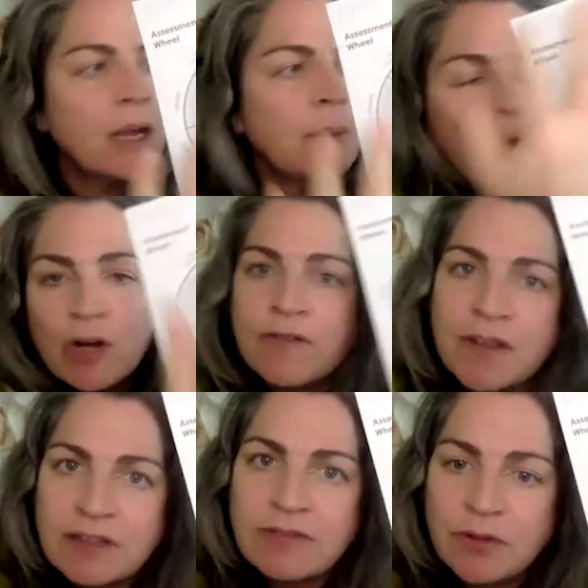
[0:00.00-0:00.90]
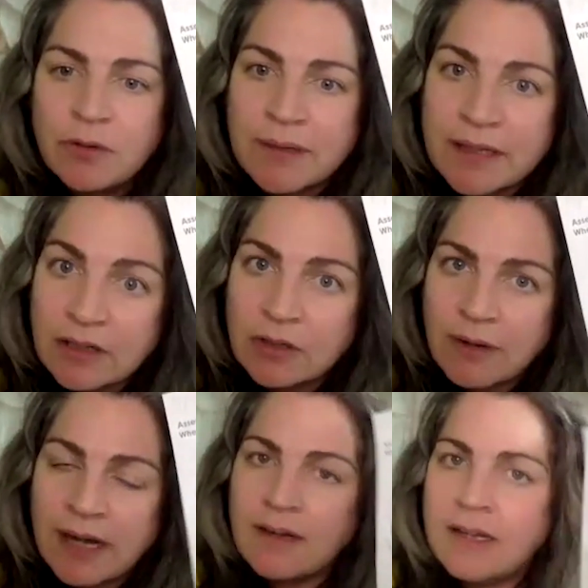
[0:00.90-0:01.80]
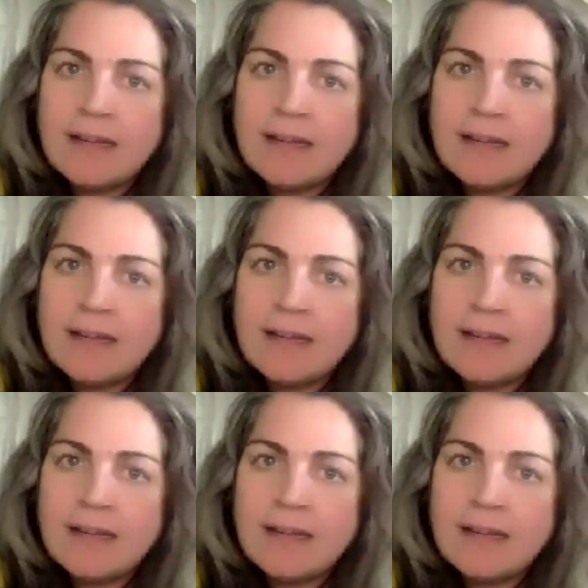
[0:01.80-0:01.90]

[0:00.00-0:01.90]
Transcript: like a perfectly full wheel, right?